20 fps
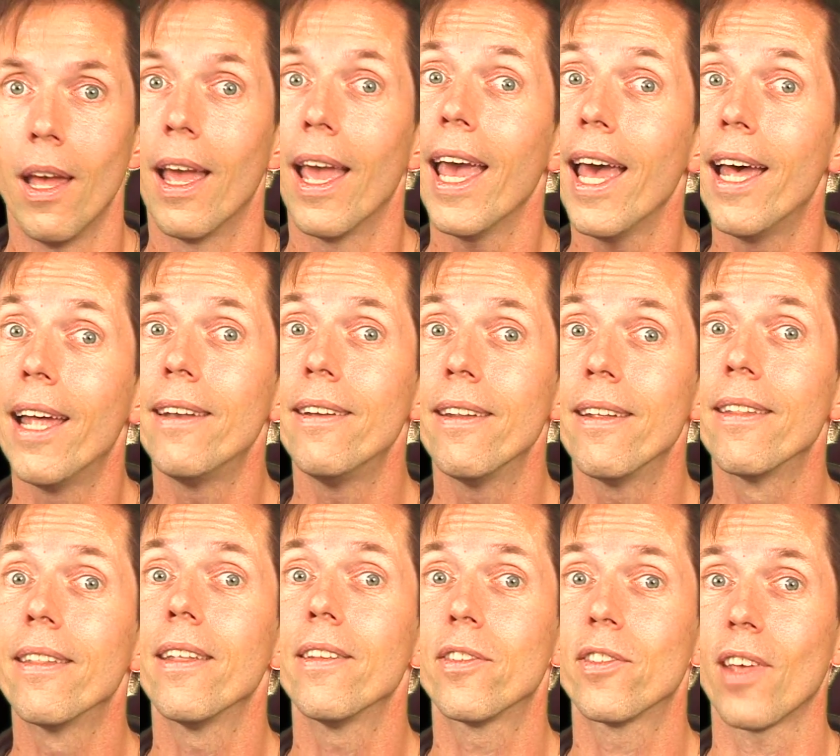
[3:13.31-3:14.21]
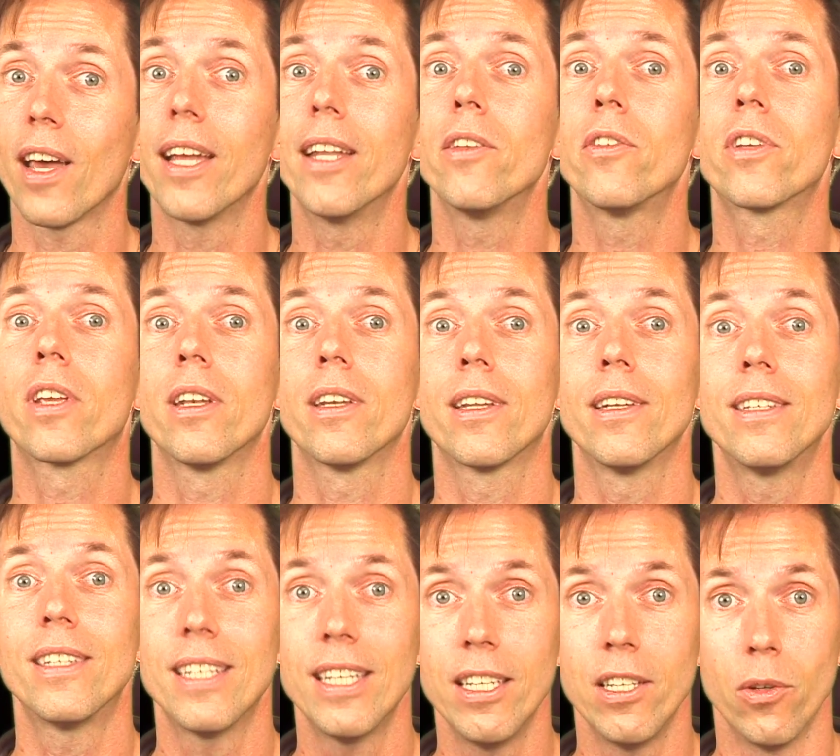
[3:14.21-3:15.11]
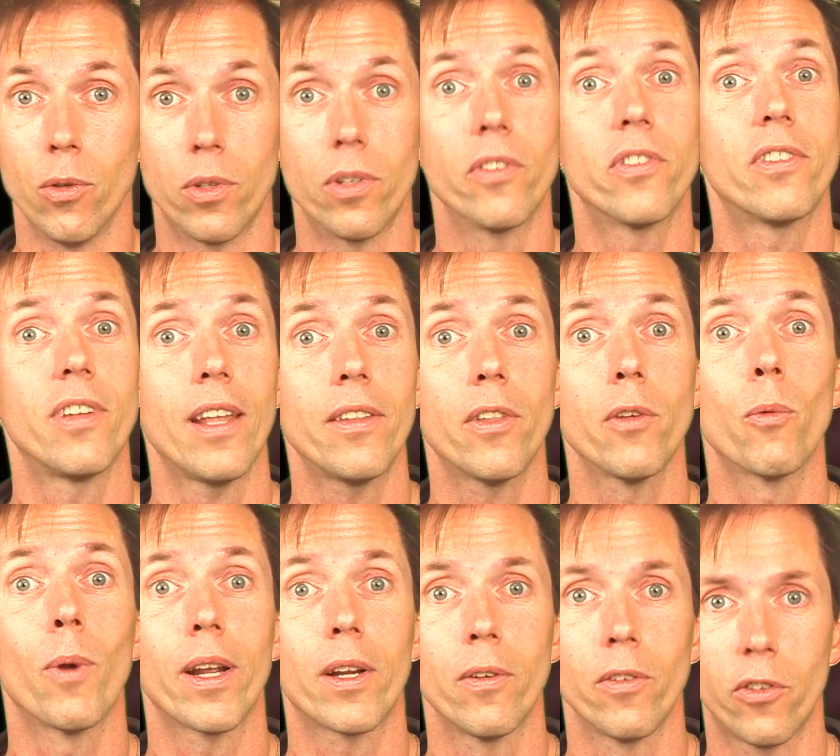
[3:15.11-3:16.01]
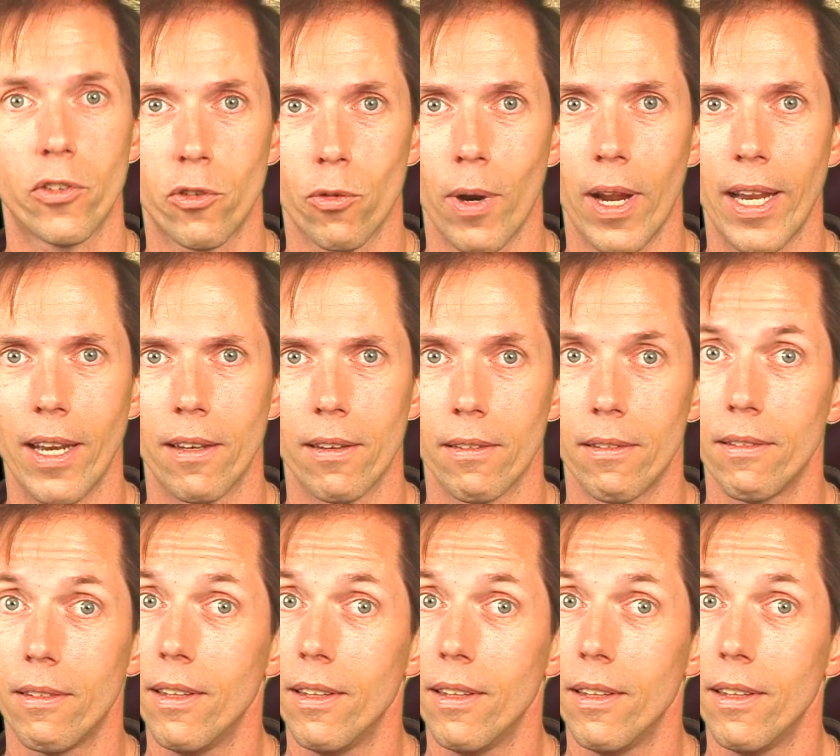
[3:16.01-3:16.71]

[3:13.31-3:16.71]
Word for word: and that science can continue to set the record straight,